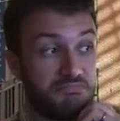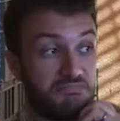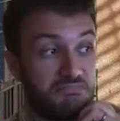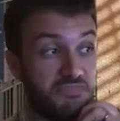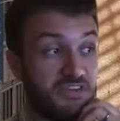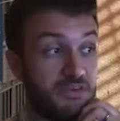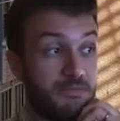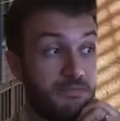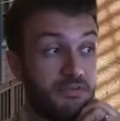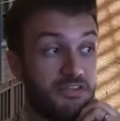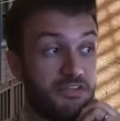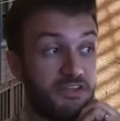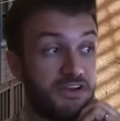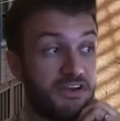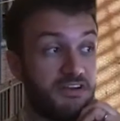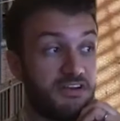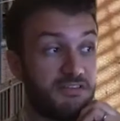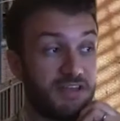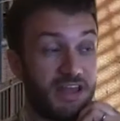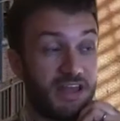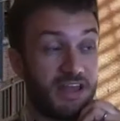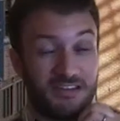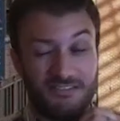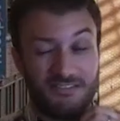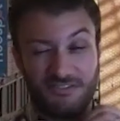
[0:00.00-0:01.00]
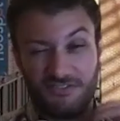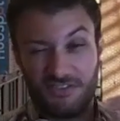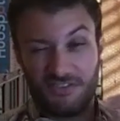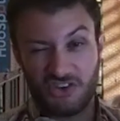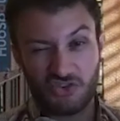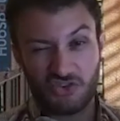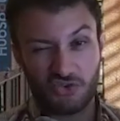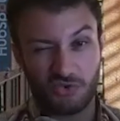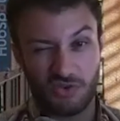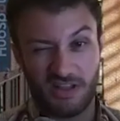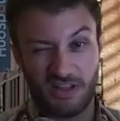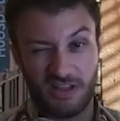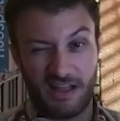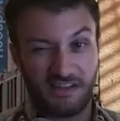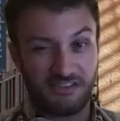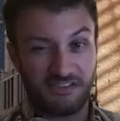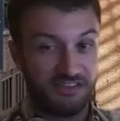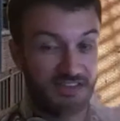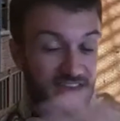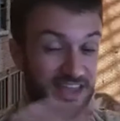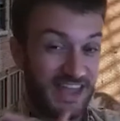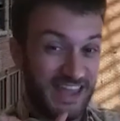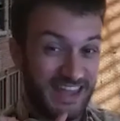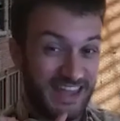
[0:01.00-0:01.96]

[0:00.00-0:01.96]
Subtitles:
the ability to kind of visualize the